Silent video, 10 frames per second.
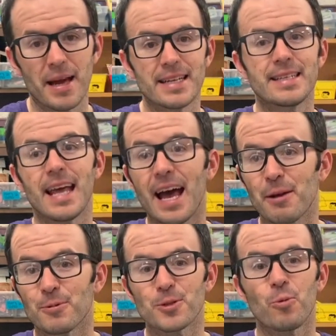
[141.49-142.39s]
My
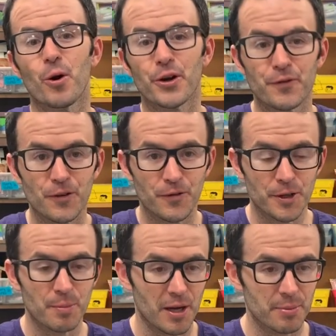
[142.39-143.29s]
dad was a wonderful
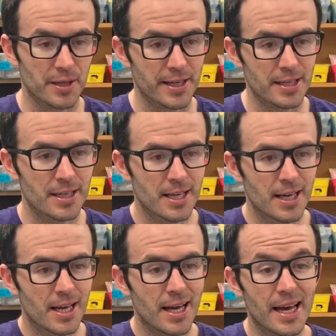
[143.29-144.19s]
football player
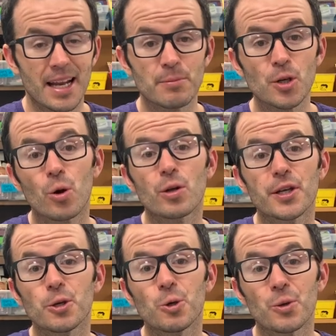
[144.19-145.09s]
and I'm
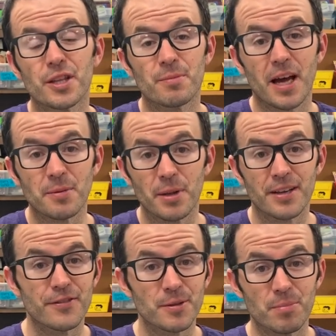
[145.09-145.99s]
totally cool with him not playing
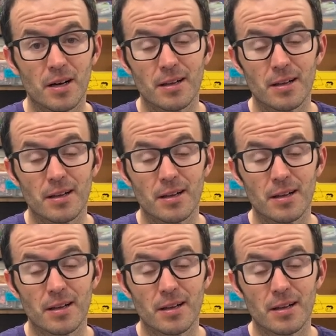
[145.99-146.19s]
football.